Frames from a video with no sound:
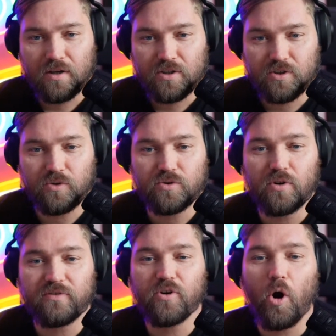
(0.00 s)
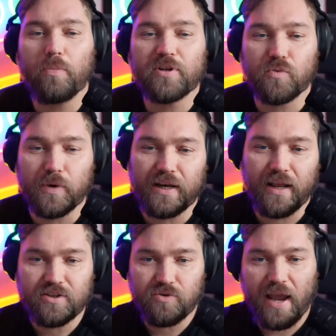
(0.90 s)
So you sort of go between
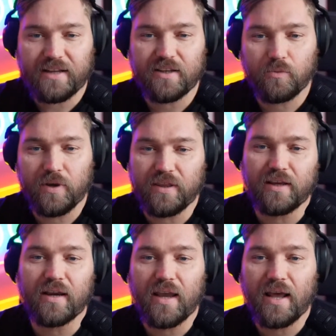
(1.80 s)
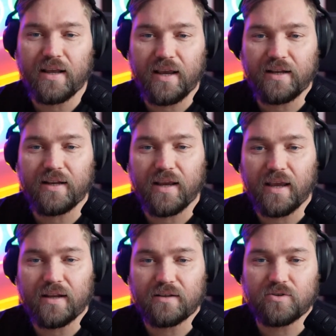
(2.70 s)
interacting with it and editing
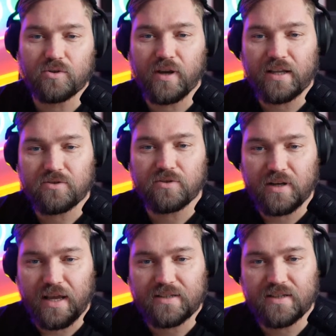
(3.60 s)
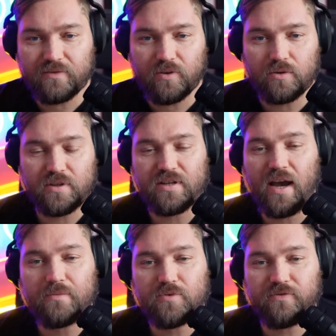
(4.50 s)
it to get to the next level all the
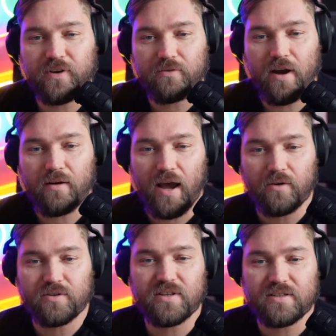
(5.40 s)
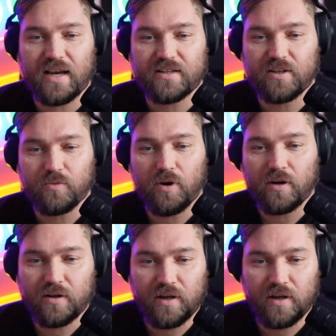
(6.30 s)
time to figure out how does this actually work.